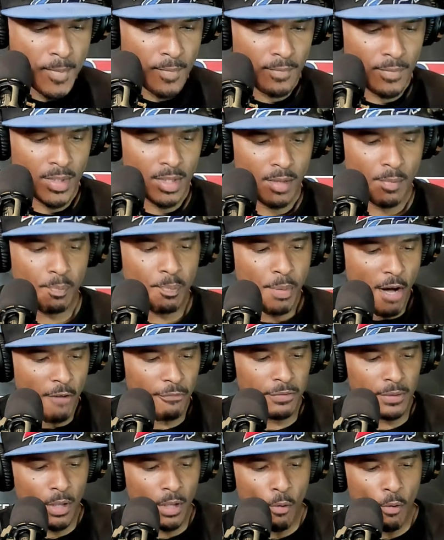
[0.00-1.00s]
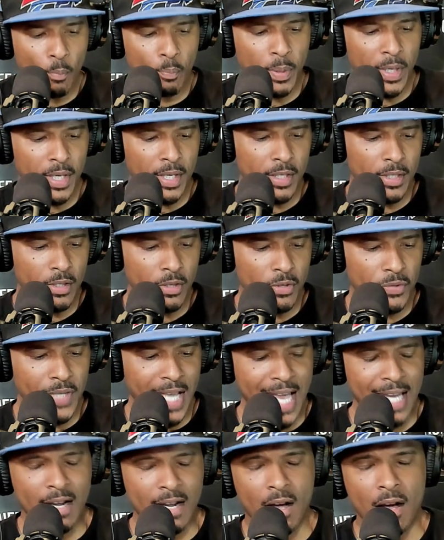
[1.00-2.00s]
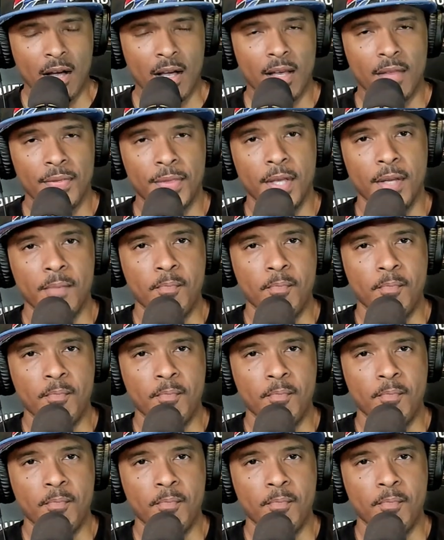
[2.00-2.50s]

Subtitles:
Buffalo Bills at the